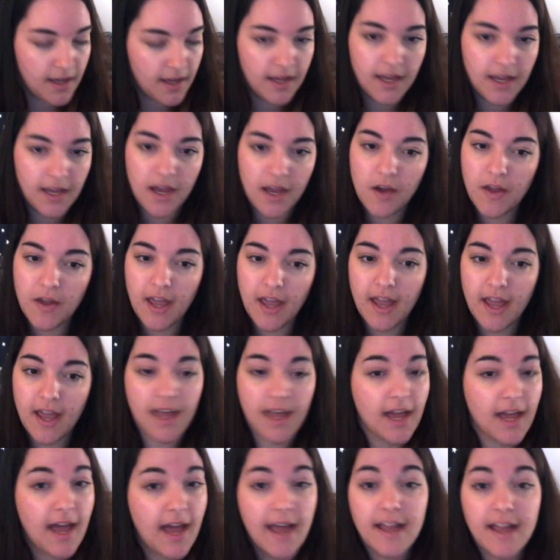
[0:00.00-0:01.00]
okay.
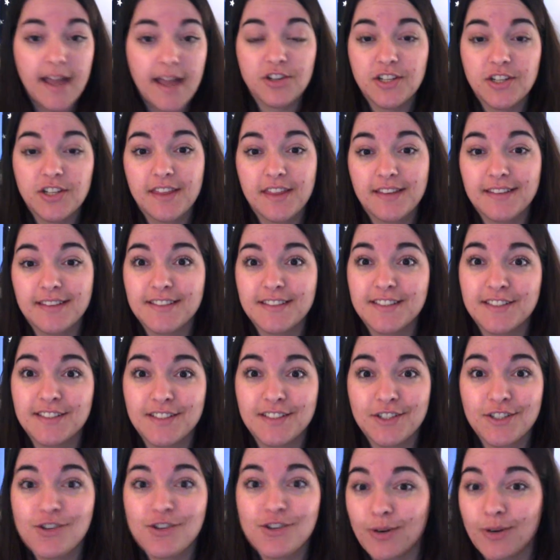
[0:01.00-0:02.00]
I actually think this is the
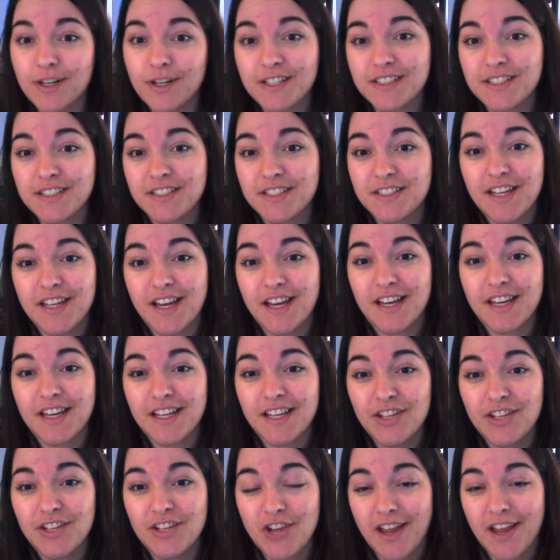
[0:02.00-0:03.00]
shortest
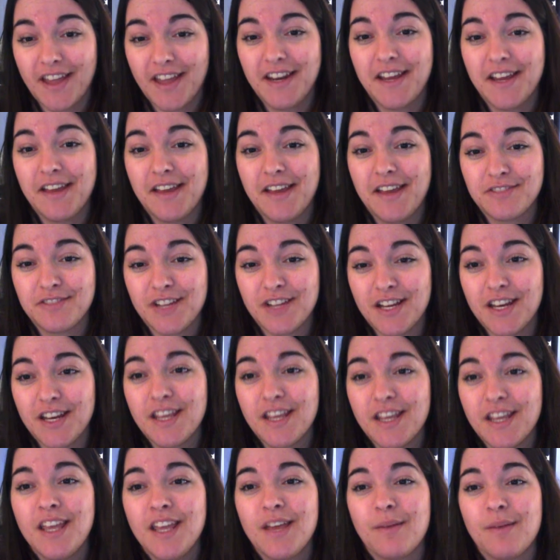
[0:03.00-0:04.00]
check-in I have done
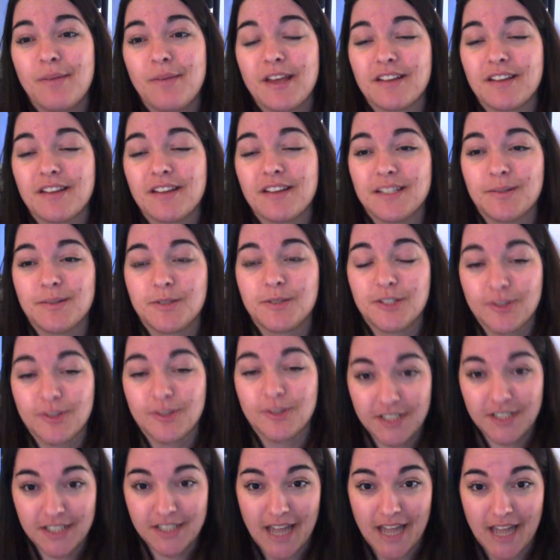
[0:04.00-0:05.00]
because I am so
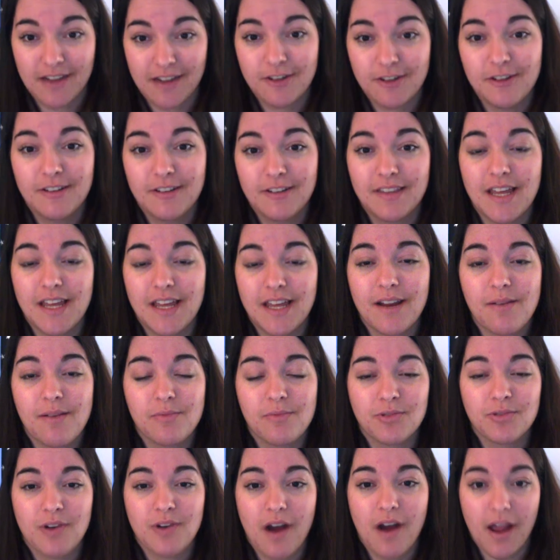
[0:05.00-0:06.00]
scattered that I am
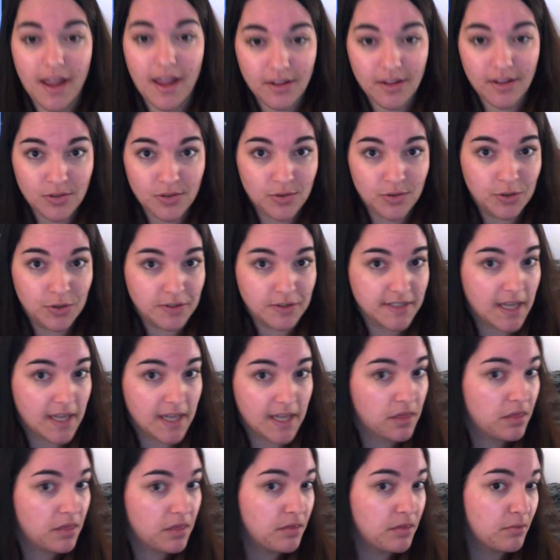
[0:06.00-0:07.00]
trying to just get
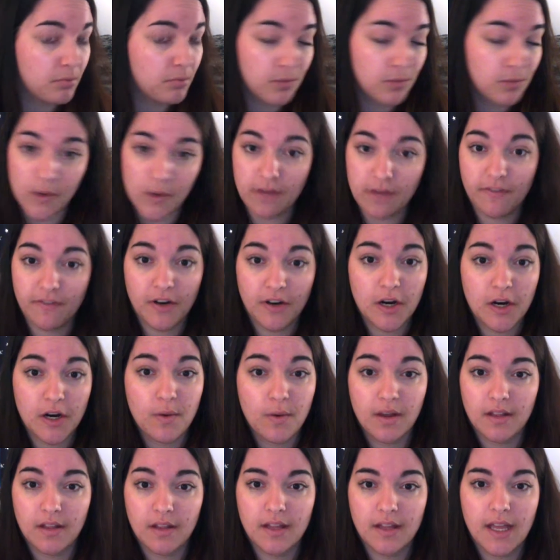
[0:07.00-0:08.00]
through it very
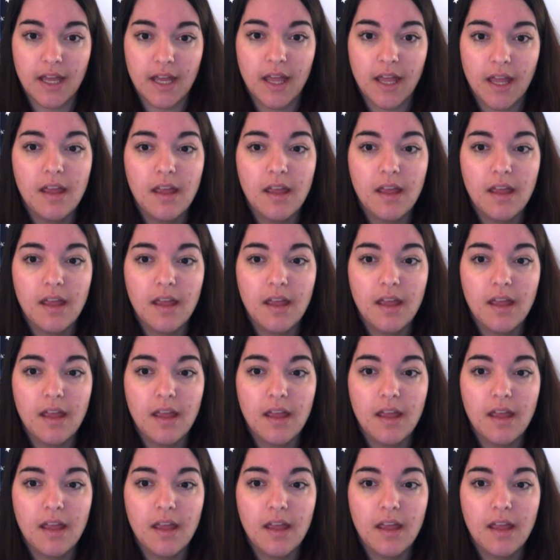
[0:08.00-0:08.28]
quickly.